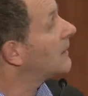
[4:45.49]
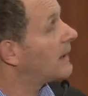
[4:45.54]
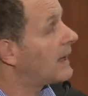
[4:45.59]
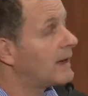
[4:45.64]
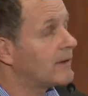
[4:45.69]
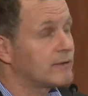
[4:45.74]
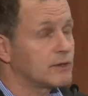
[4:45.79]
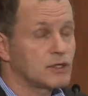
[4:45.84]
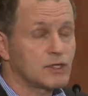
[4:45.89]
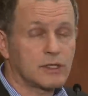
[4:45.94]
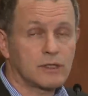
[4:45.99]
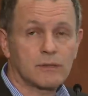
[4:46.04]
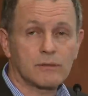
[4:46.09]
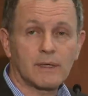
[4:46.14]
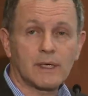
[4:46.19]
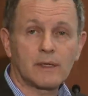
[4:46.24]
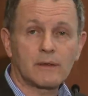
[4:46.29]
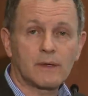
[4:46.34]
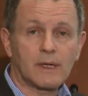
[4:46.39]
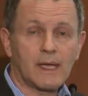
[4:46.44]
averaging
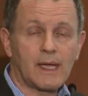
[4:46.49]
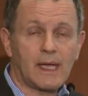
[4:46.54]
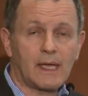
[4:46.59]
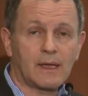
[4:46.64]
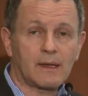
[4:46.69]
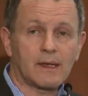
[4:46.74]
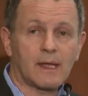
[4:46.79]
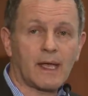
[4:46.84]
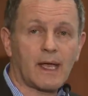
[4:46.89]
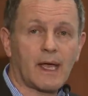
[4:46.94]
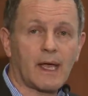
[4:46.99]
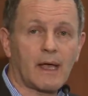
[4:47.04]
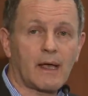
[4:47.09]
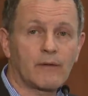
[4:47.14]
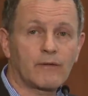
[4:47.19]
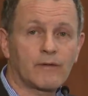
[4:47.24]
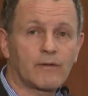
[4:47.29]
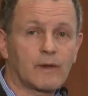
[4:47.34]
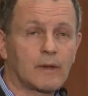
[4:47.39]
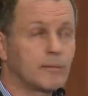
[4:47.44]
around
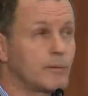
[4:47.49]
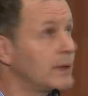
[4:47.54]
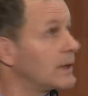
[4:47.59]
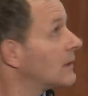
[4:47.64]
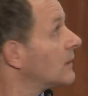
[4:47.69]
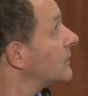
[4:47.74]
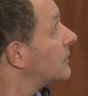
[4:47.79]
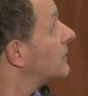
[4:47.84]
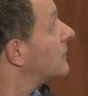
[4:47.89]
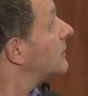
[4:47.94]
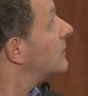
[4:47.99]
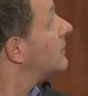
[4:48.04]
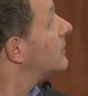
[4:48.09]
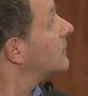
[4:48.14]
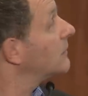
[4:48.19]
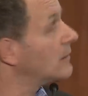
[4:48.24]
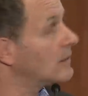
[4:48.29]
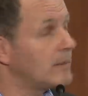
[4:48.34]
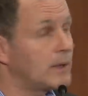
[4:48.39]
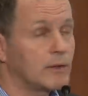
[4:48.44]
8.5% compared
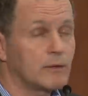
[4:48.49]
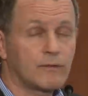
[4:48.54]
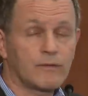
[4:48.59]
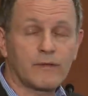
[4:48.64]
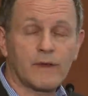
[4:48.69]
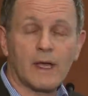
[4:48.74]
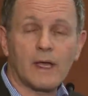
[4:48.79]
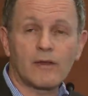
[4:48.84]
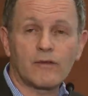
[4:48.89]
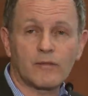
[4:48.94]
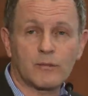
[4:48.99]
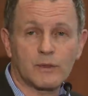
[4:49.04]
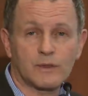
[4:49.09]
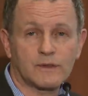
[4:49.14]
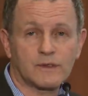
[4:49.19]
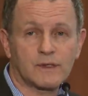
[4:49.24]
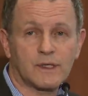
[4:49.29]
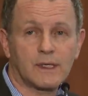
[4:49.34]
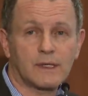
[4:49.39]
to about 5%.